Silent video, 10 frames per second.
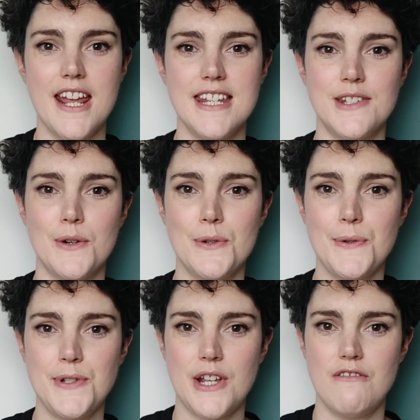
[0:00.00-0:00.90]
It's
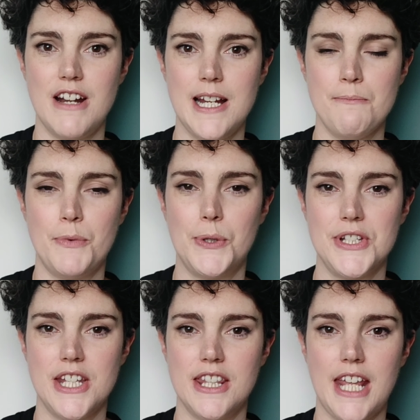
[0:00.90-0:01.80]
also really
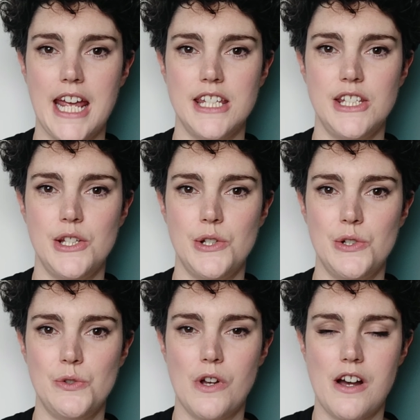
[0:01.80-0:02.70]
important that
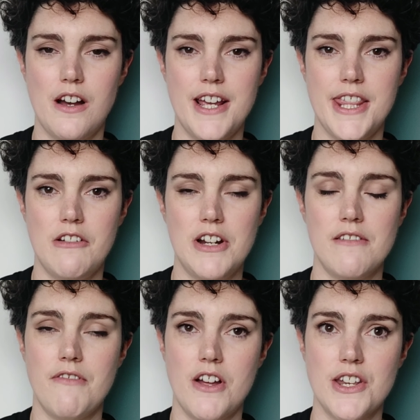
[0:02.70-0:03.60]
you, either in
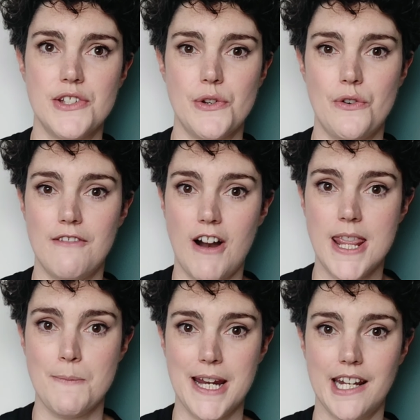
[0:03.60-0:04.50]
advance or right
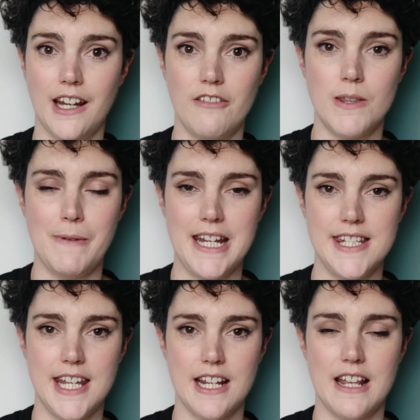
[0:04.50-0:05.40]
at the beginning of the
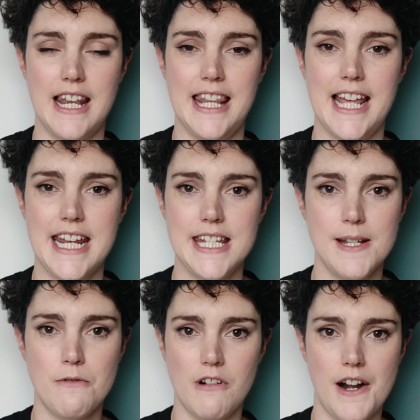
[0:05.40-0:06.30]
meeting, lay
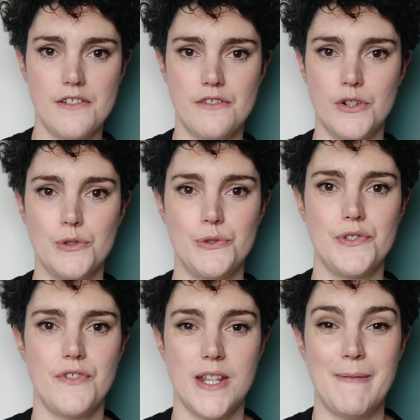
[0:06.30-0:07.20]
some ground
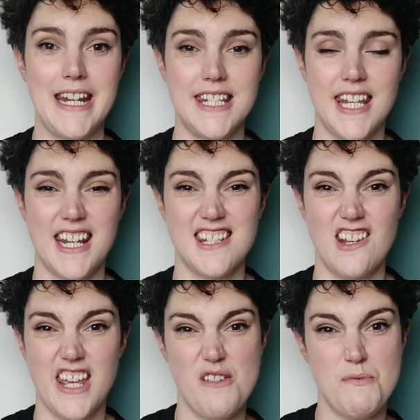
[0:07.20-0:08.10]
rules for the meeting
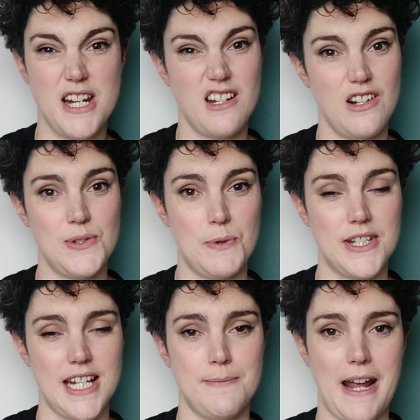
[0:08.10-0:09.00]
so that everybody knows
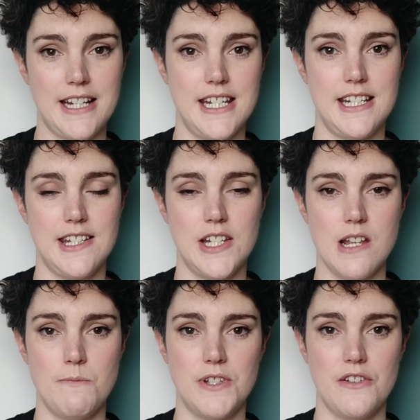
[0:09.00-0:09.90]
what's expected in
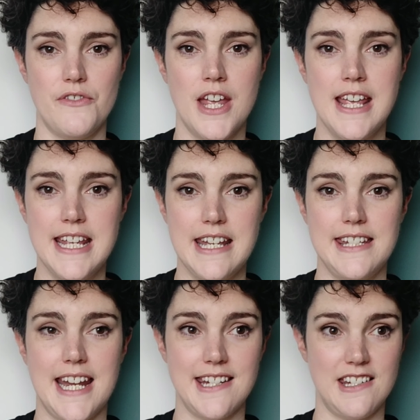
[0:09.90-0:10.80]
terms of
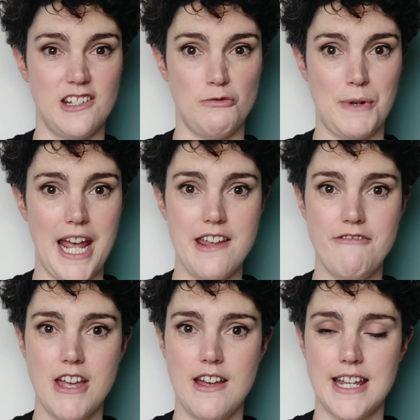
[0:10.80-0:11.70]
standards of
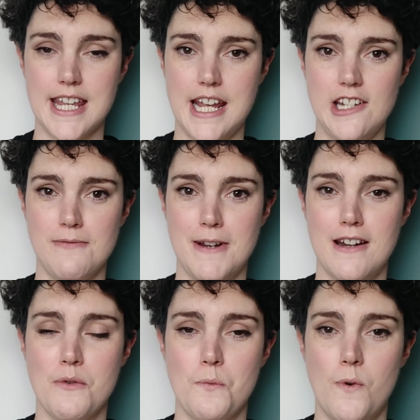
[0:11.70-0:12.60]
behaviour,
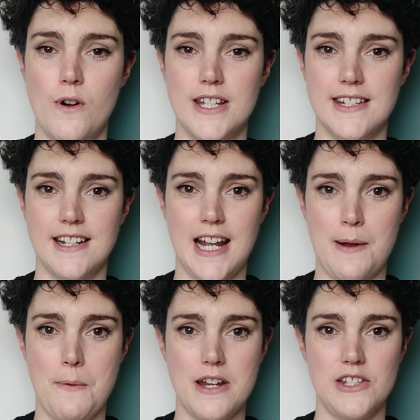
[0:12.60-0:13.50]
engagement, what is going to
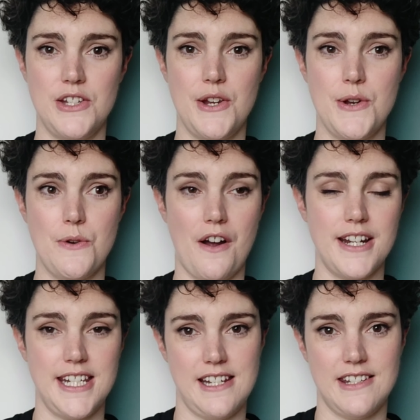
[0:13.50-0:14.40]
happen to
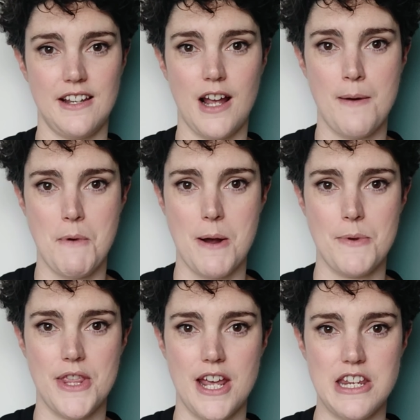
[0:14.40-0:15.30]
ideas that come
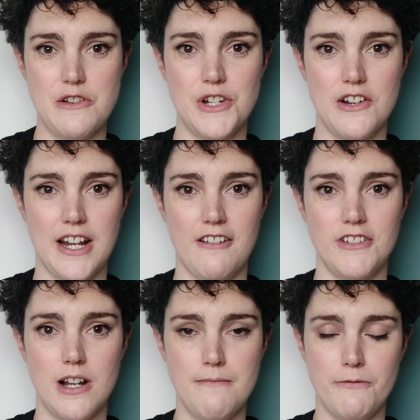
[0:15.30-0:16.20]
up that you don't have
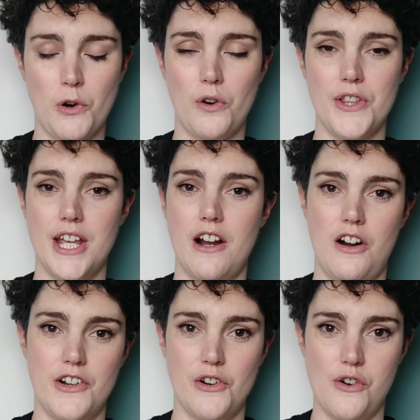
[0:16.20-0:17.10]
time for or that
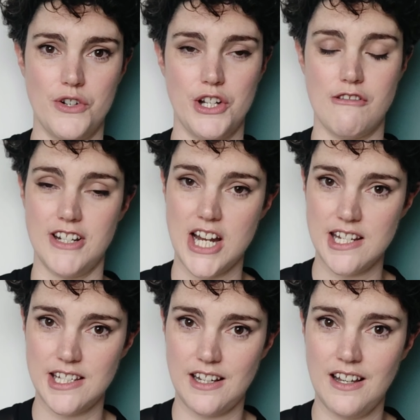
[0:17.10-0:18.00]
are not on your
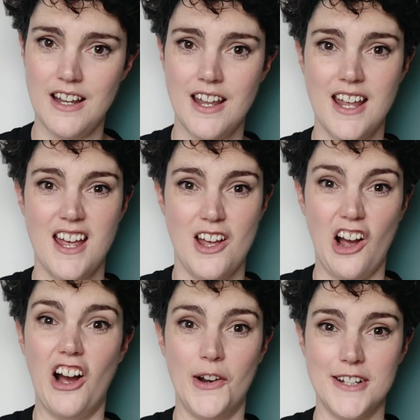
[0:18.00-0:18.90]
agenda.
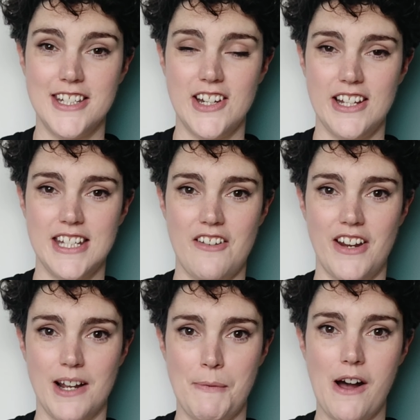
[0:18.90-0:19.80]
I would suggest
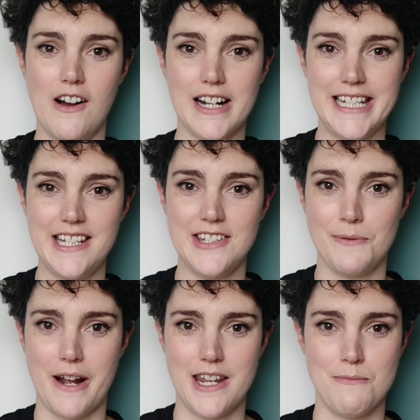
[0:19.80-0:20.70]
having a park
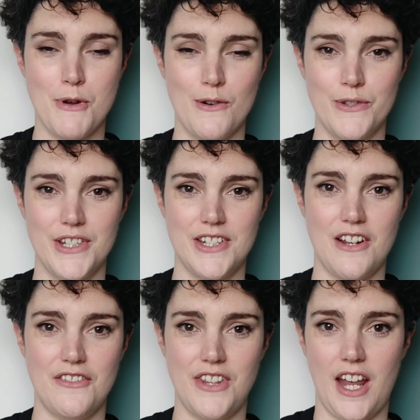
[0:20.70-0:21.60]
list where you put all the
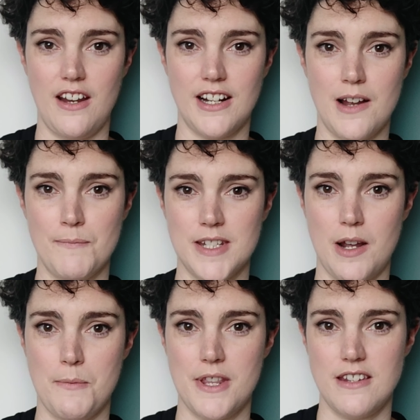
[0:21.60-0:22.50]
stuff that comes
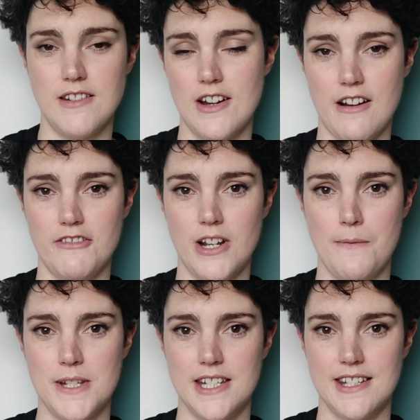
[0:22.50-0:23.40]
up that you don't have
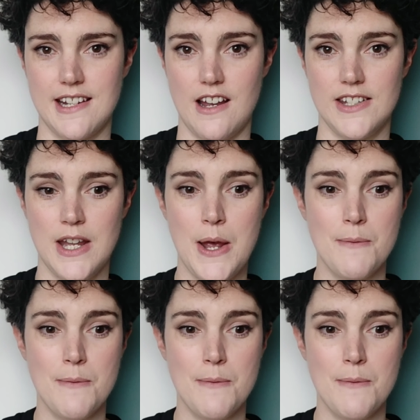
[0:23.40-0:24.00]
time to discuss.